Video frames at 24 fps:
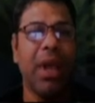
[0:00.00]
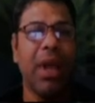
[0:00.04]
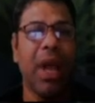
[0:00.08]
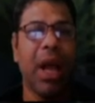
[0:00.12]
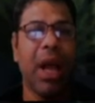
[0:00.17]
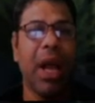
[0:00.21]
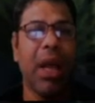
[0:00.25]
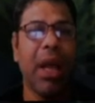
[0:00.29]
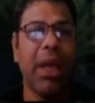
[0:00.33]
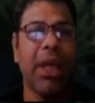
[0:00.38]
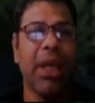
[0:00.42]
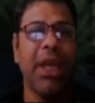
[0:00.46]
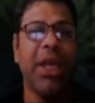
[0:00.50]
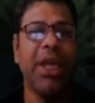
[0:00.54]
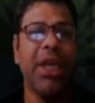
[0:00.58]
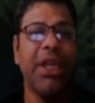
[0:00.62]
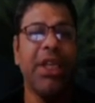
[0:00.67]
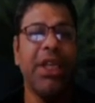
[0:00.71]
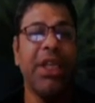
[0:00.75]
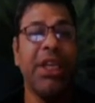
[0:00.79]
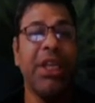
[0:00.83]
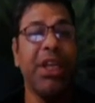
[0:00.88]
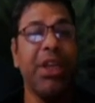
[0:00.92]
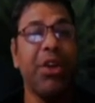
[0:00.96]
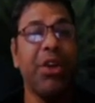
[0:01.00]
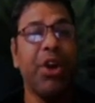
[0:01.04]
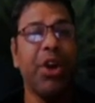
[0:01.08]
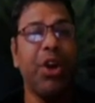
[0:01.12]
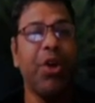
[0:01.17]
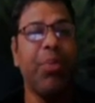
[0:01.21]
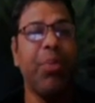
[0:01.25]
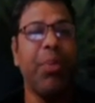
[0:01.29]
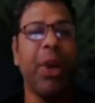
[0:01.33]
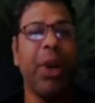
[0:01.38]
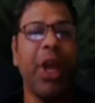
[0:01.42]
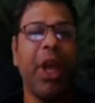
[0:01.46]
He did
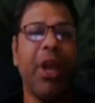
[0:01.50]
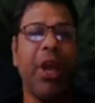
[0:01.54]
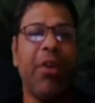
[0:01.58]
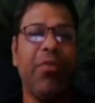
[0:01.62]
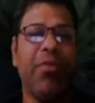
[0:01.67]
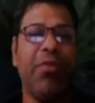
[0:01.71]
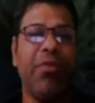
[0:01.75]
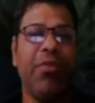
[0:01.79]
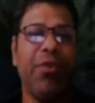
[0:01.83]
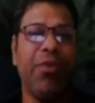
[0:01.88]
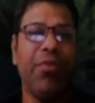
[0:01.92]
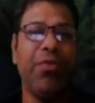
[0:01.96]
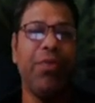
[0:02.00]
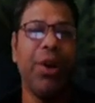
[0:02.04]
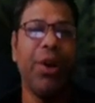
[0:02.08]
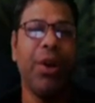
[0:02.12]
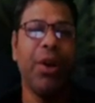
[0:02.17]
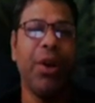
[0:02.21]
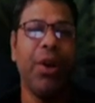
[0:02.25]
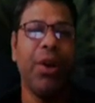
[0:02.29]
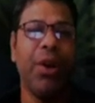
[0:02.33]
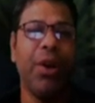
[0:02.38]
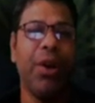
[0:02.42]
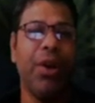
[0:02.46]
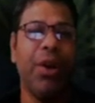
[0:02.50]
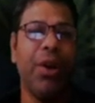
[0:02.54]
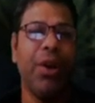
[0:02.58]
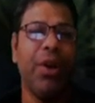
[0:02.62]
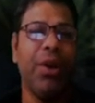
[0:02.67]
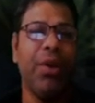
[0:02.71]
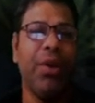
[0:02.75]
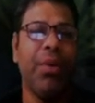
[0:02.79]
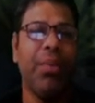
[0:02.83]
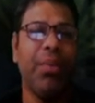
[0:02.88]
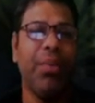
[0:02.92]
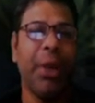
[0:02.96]
not play football.
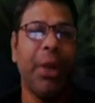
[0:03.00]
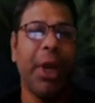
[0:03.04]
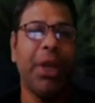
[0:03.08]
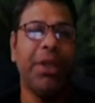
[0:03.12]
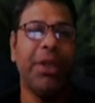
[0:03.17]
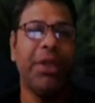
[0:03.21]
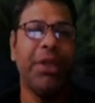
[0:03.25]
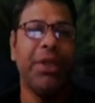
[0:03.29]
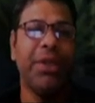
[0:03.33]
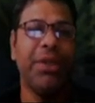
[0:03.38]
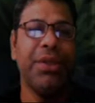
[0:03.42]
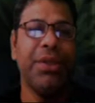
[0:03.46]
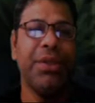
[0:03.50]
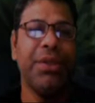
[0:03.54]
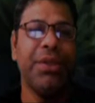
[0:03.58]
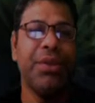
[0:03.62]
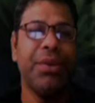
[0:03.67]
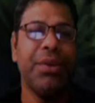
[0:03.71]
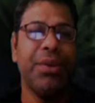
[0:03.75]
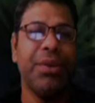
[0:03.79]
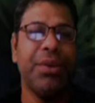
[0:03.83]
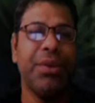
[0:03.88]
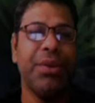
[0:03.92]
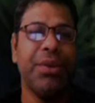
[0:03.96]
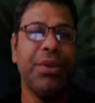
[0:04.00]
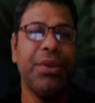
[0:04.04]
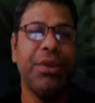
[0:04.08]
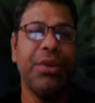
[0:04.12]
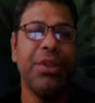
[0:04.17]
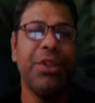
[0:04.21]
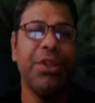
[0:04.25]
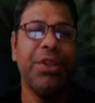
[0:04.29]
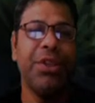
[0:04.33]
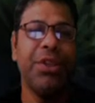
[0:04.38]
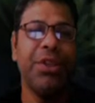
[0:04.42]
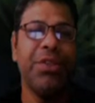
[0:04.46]
Practice.
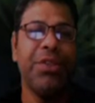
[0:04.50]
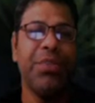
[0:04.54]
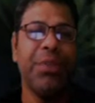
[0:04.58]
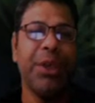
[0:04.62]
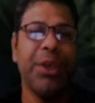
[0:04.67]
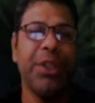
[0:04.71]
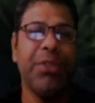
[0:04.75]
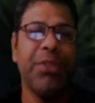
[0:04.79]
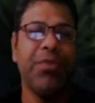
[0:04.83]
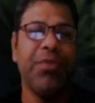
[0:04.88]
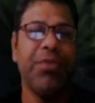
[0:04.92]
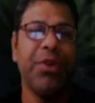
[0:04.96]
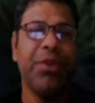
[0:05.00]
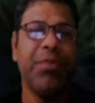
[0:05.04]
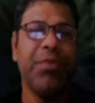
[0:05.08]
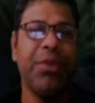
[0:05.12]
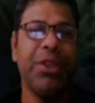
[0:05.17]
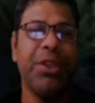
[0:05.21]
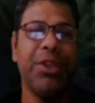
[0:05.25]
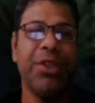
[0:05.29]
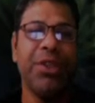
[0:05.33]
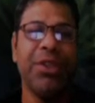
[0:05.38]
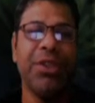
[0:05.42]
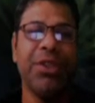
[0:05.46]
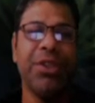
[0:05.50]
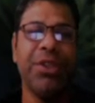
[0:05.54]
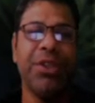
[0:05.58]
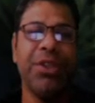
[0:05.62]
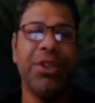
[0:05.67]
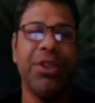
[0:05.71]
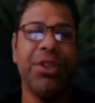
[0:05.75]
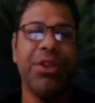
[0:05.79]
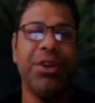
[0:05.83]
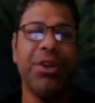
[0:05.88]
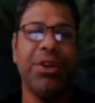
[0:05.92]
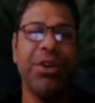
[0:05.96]
This is first form, this is
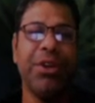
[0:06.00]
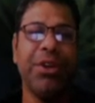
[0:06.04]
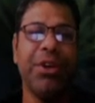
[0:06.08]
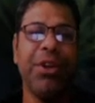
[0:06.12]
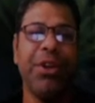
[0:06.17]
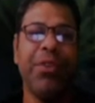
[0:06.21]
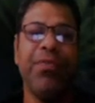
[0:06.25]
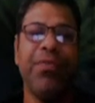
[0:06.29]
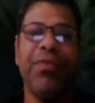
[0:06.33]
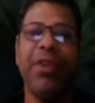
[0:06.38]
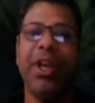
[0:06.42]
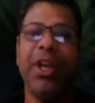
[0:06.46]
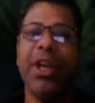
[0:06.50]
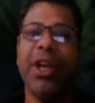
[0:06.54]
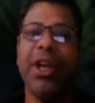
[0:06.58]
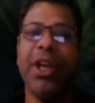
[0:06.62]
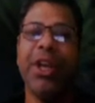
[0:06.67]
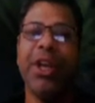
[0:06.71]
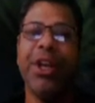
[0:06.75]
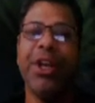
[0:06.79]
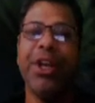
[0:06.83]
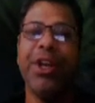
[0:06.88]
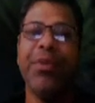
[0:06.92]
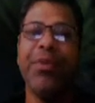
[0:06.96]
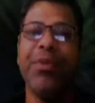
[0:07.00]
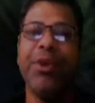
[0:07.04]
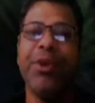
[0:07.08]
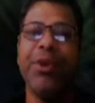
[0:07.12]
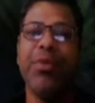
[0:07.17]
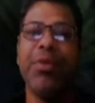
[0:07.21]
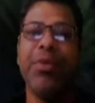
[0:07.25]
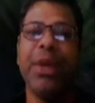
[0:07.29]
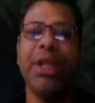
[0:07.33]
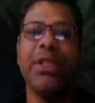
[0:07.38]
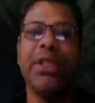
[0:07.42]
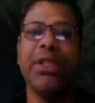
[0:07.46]
did not. If the negative, you
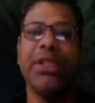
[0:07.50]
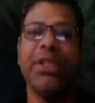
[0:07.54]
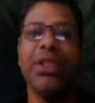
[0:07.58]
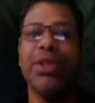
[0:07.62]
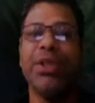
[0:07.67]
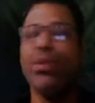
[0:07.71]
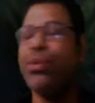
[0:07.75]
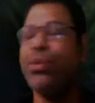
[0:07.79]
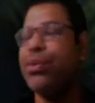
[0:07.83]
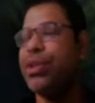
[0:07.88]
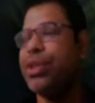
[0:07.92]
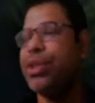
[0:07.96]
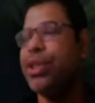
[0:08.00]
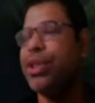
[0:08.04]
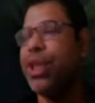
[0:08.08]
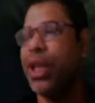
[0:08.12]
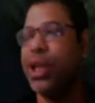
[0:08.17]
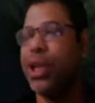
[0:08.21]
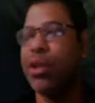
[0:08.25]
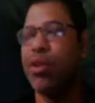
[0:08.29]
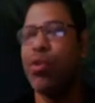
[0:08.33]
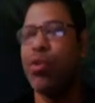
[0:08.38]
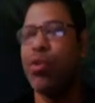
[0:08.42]
must use did.